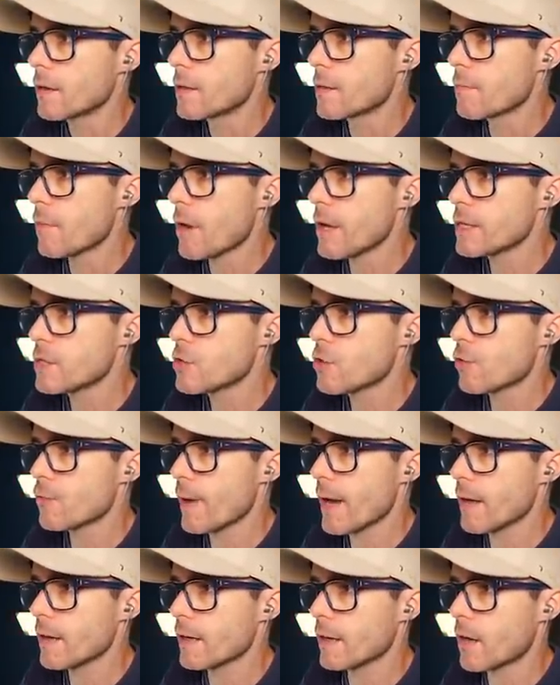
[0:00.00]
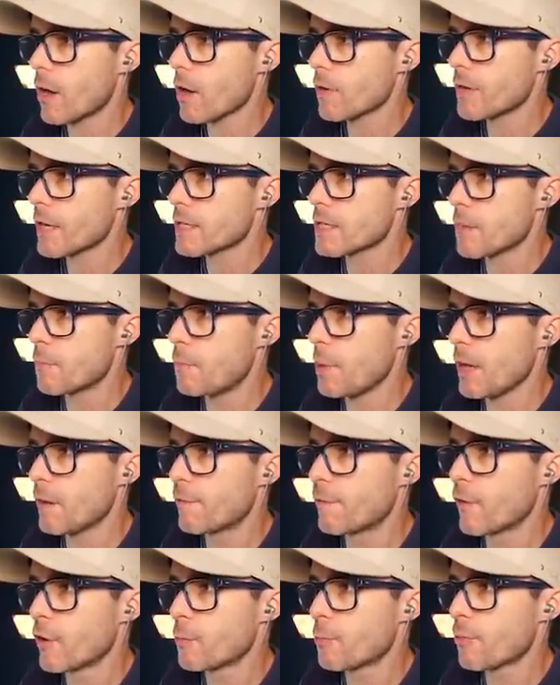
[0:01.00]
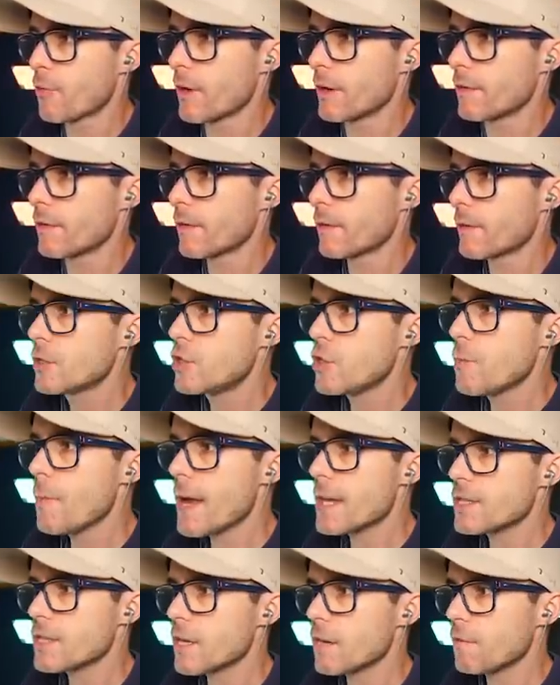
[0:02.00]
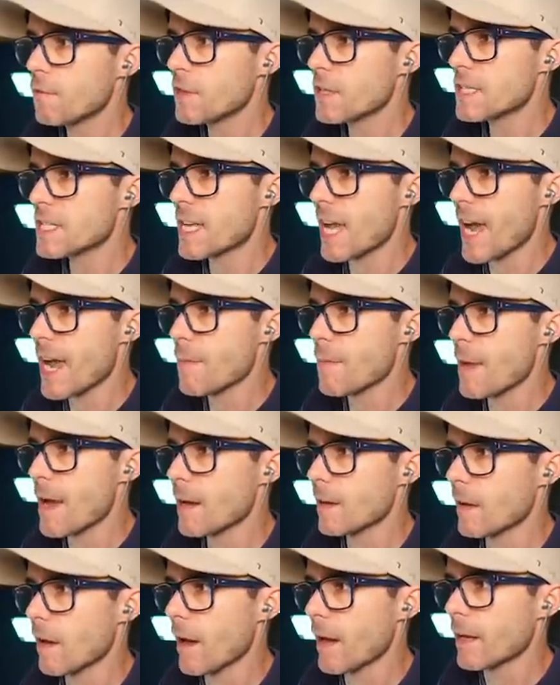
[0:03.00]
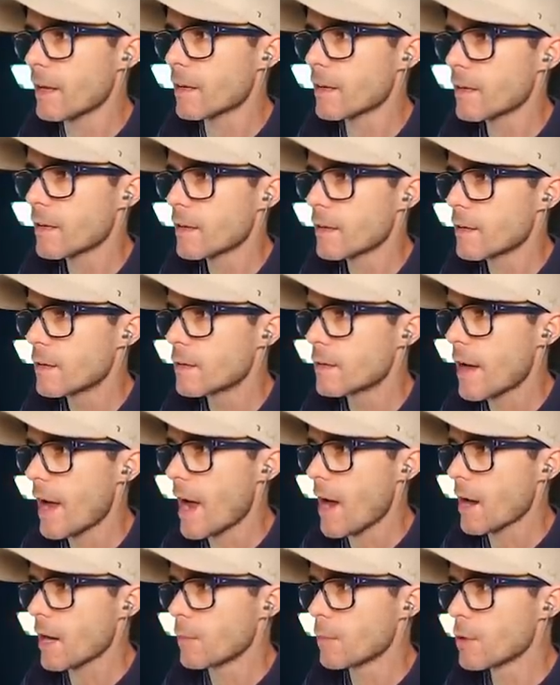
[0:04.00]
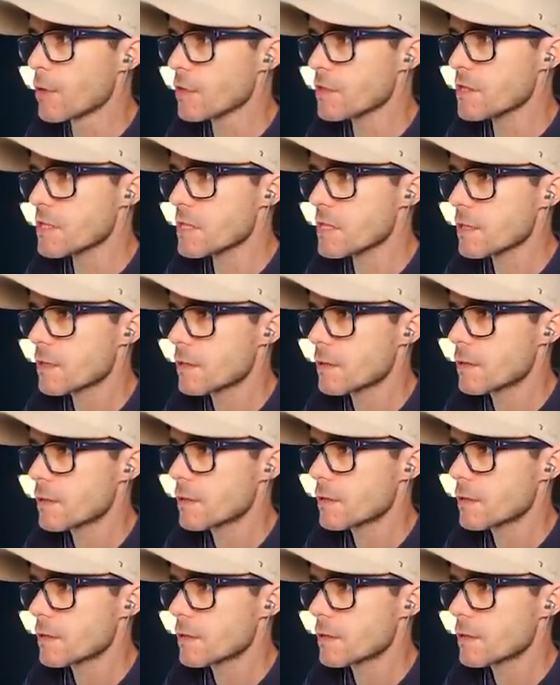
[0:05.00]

The mites are around here. God, that's a big footprint. Could you imagine if this game had, like, animals?